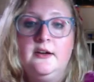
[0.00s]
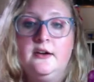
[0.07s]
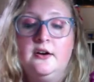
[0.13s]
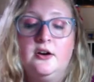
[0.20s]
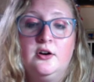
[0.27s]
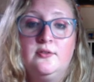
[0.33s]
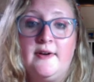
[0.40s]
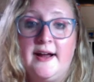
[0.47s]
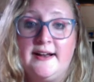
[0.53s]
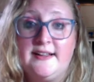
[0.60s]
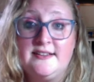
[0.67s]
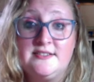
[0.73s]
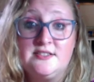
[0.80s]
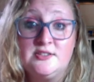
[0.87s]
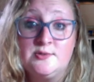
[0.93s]
her writing
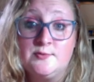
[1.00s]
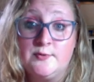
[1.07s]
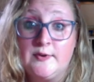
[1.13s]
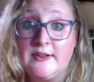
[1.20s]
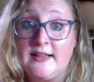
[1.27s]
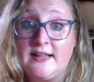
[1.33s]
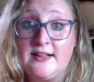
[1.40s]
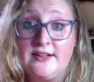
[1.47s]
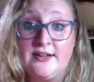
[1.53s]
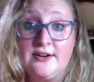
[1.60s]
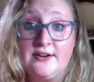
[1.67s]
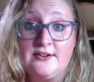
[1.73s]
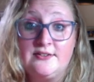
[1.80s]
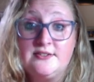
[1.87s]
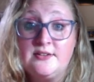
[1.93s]
is just really
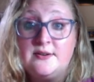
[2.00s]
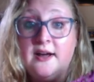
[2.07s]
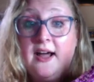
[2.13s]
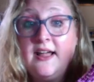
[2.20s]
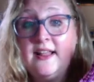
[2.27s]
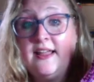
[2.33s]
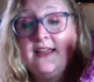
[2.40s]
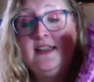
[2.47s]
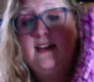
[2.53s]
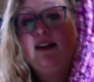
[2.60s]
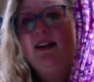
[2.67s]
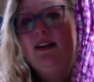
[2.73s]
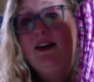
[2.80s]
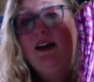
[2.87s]
clear. So I like it.